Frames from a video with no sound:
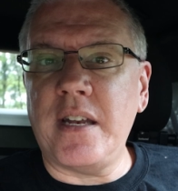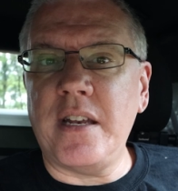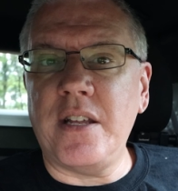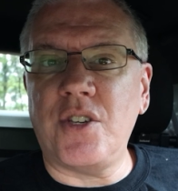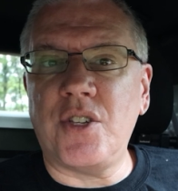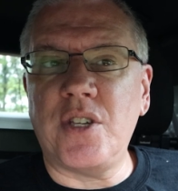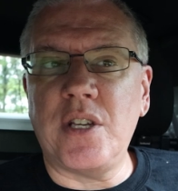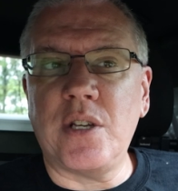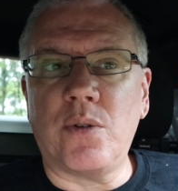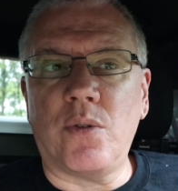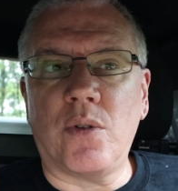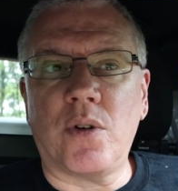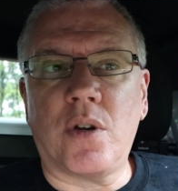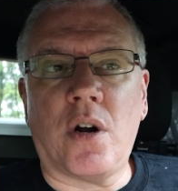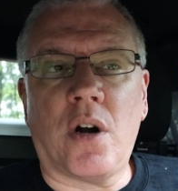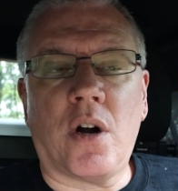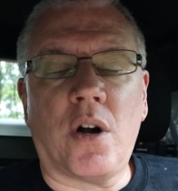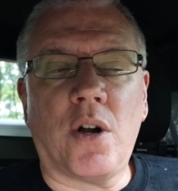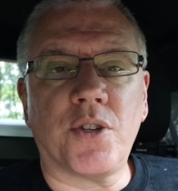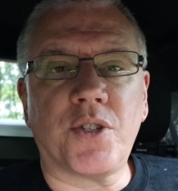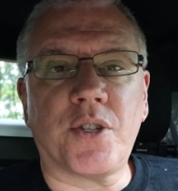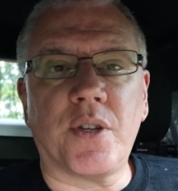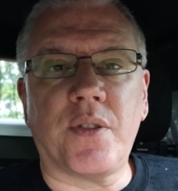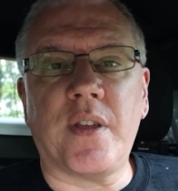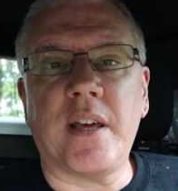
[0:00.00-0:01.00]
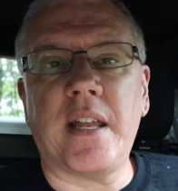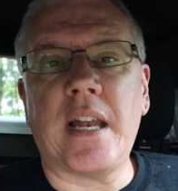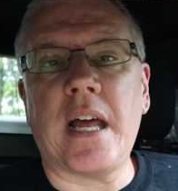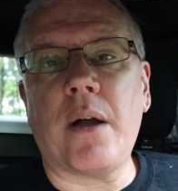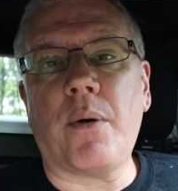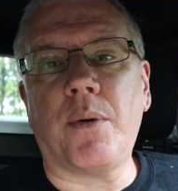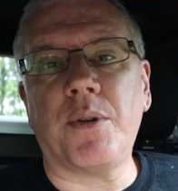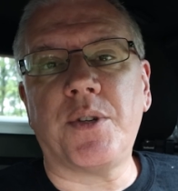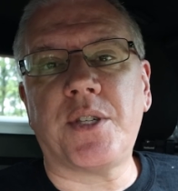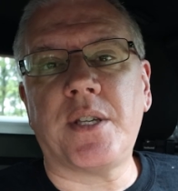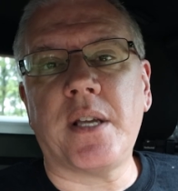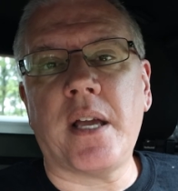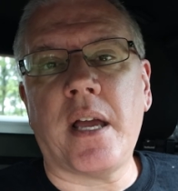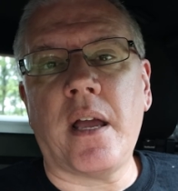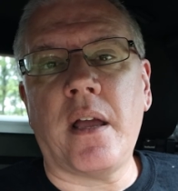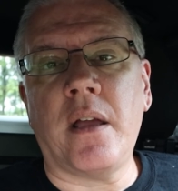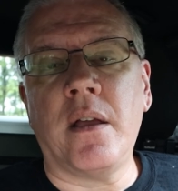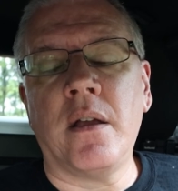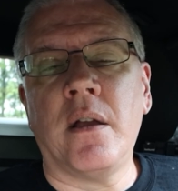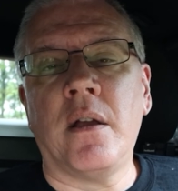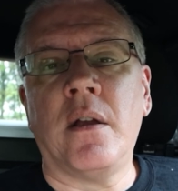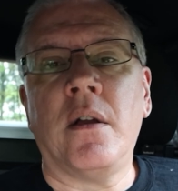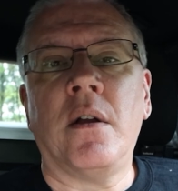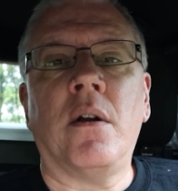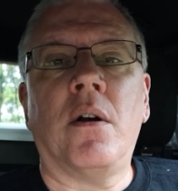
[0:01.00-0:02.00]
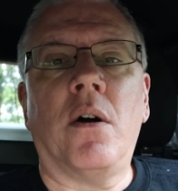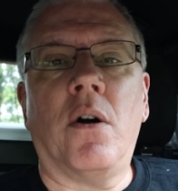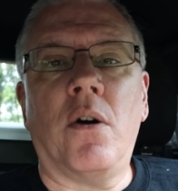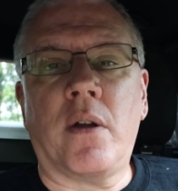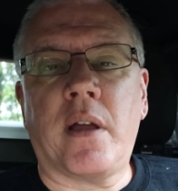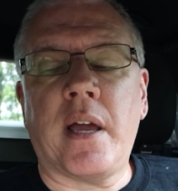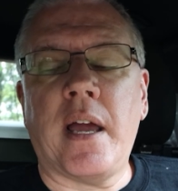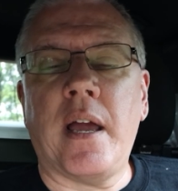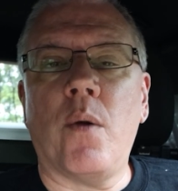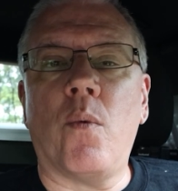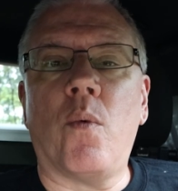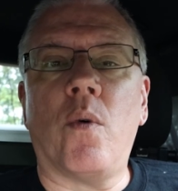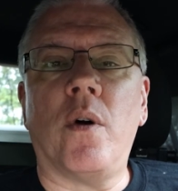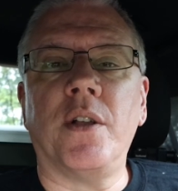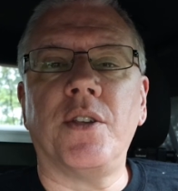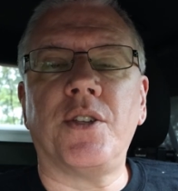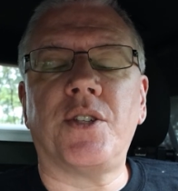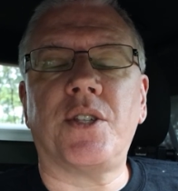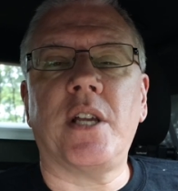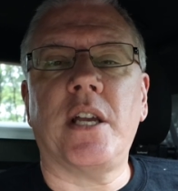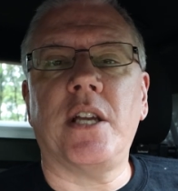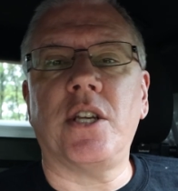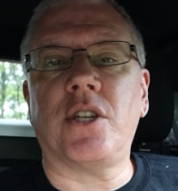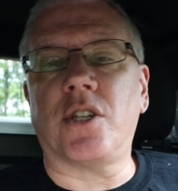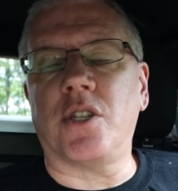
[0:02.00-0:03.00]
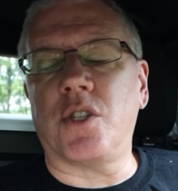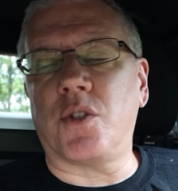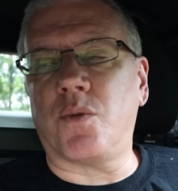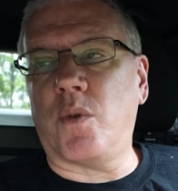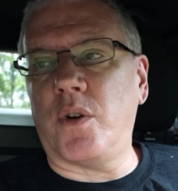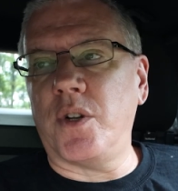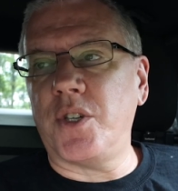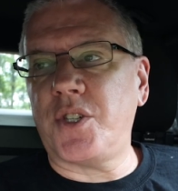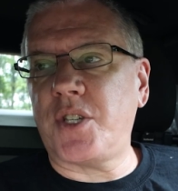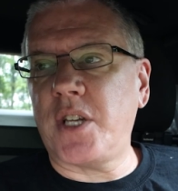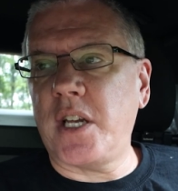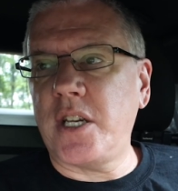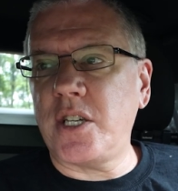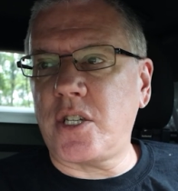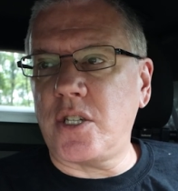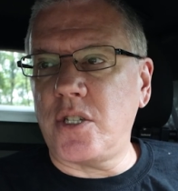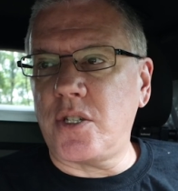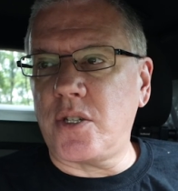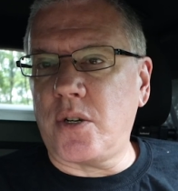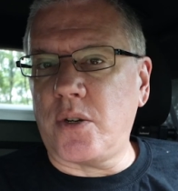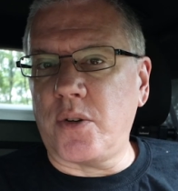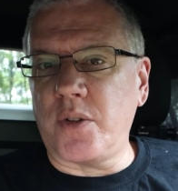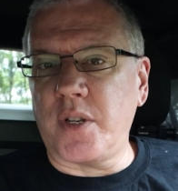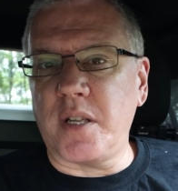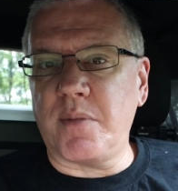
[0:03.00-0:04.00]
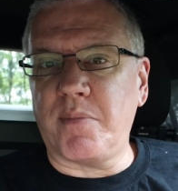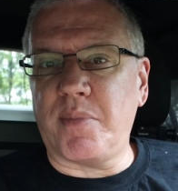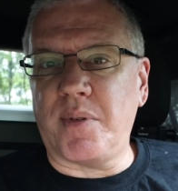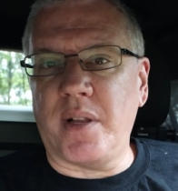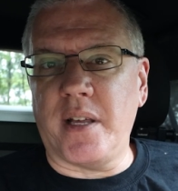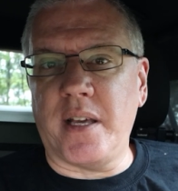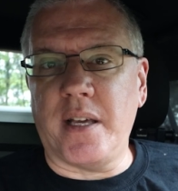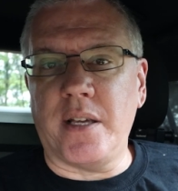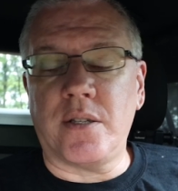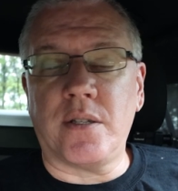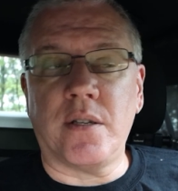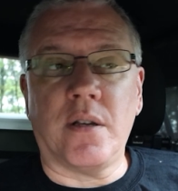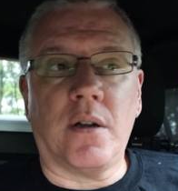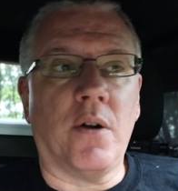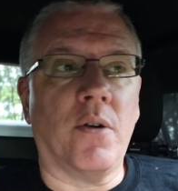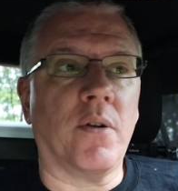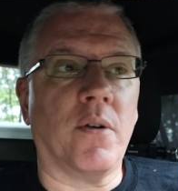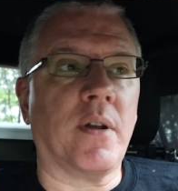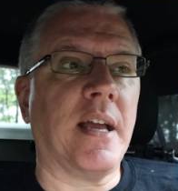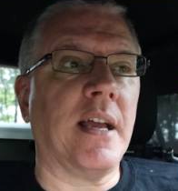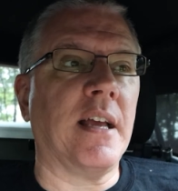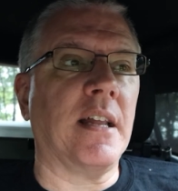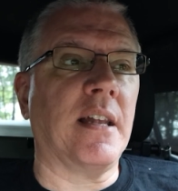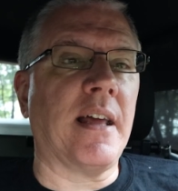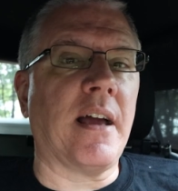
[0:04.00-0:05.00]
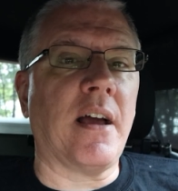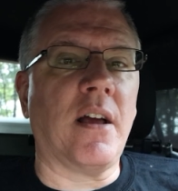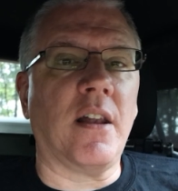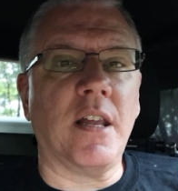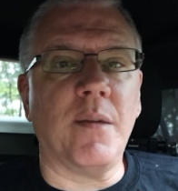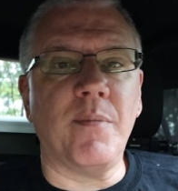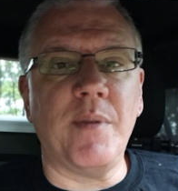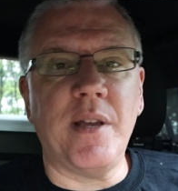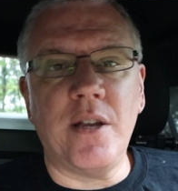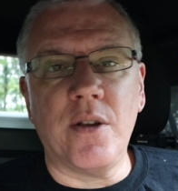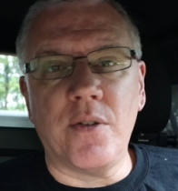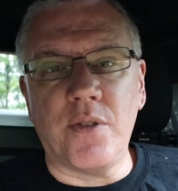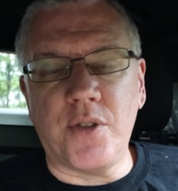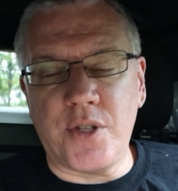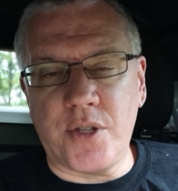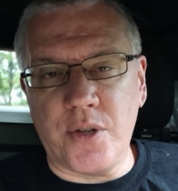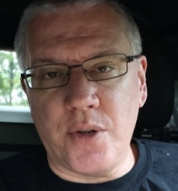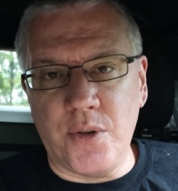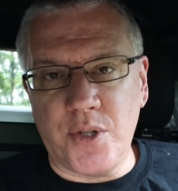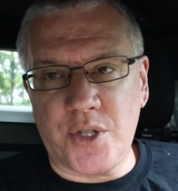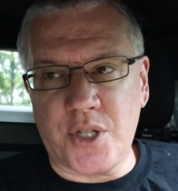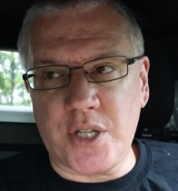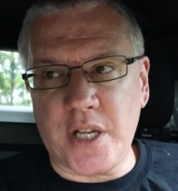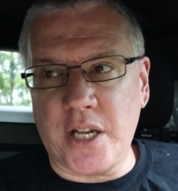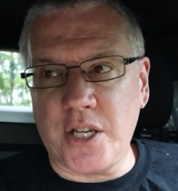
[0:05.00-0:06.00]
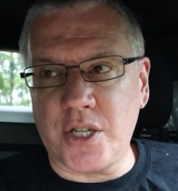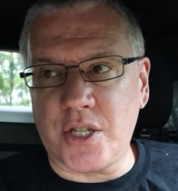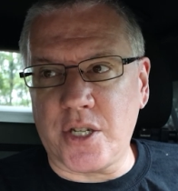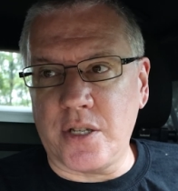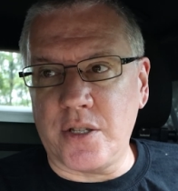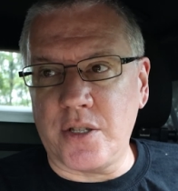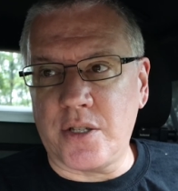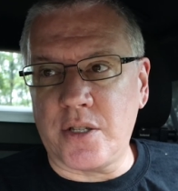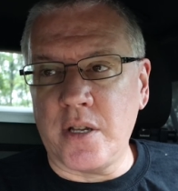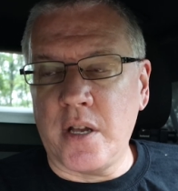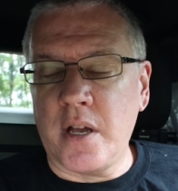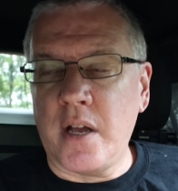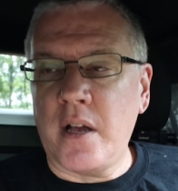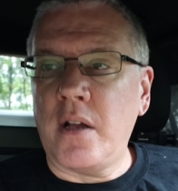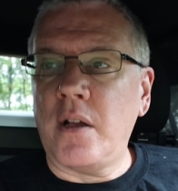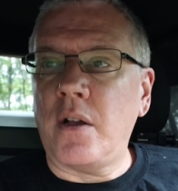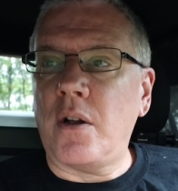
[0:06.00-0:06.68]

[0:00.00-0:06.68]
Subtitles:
any single call. So then I will say, okay, one stations only, please. Okay, now let me hear the 2 stations.